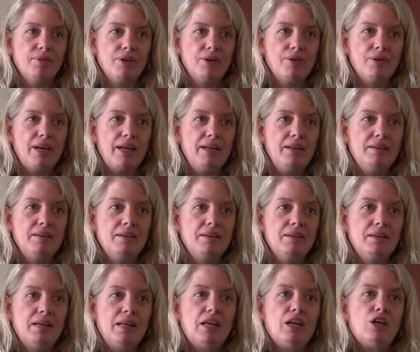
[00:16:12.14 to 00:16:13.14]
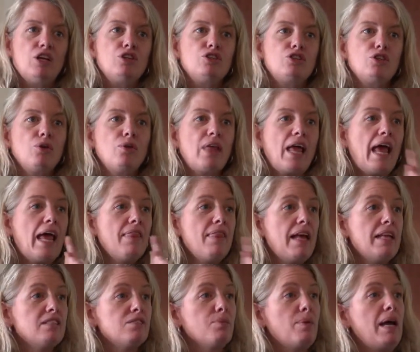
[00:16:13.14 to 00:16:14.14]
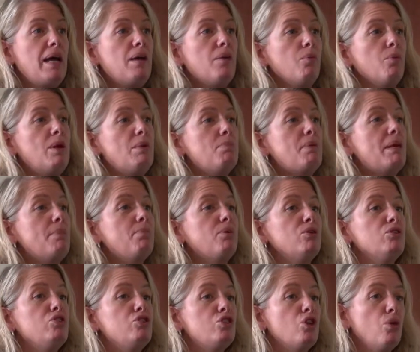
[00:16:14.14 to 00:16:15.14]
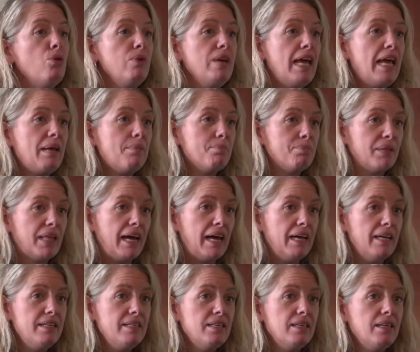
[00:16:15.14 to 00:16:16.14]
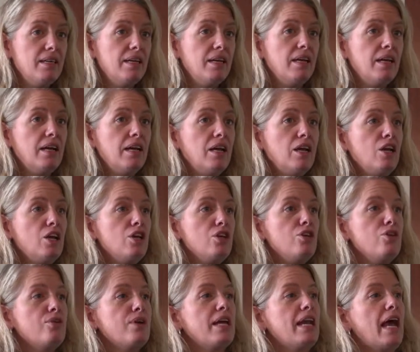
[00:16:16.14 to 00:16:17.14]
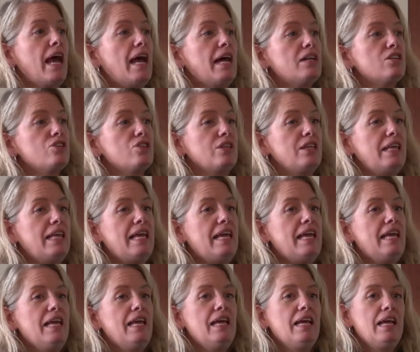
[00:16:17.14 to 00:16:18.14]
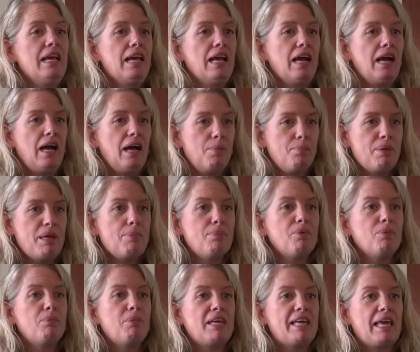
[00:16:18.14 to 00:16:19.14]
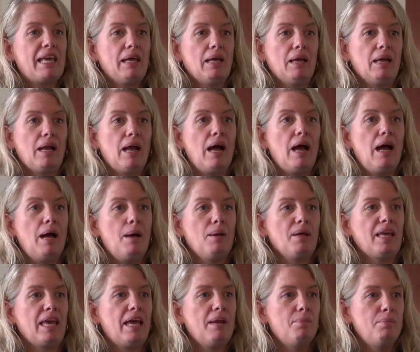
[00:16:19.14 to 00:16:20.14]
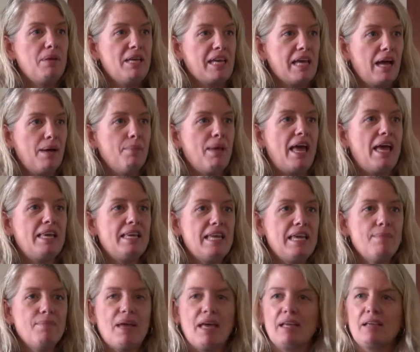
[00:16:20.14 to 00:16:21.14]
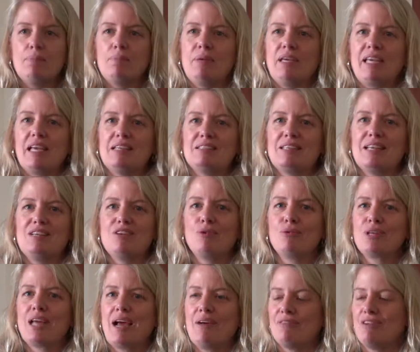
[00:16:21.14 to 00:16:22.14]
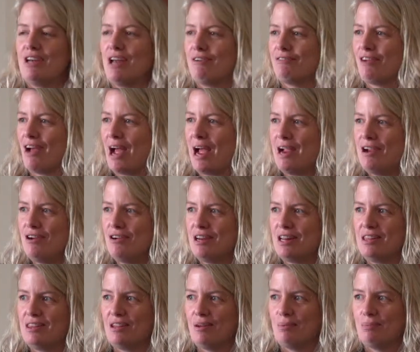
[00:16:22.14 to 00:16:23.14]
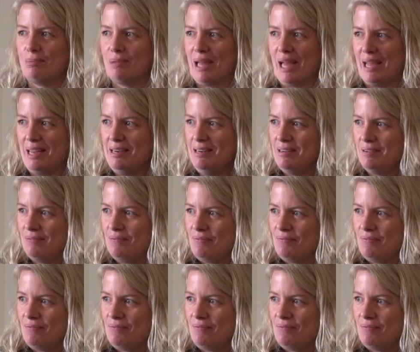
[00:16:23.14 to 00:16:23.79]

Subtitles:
okay? So, and that's why when people donate blood, you can actually, people can become anemic because they don't have enough iron in their blood.